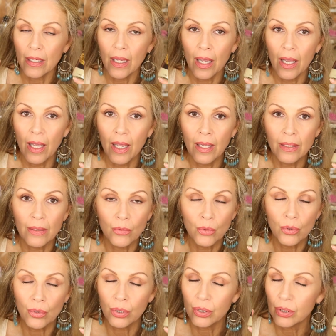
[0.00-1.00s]
and
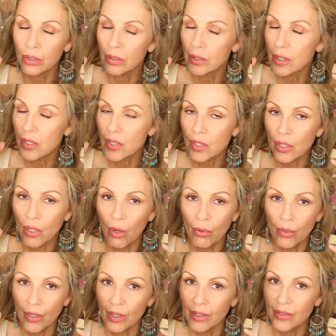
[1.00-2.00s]
ooh,
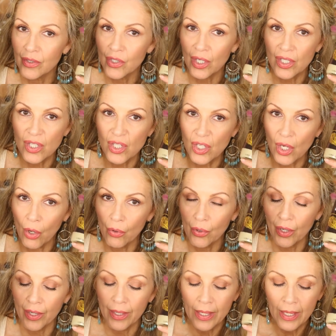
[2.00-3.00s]
so good, just so
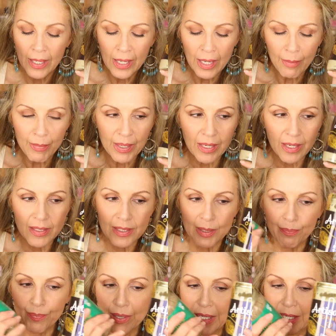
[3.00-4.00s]
good, because
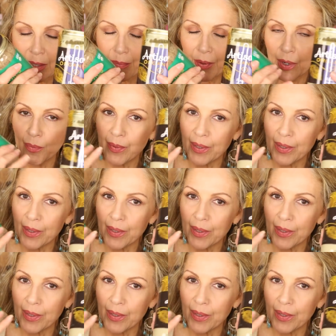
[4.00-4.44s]
the peanut butter,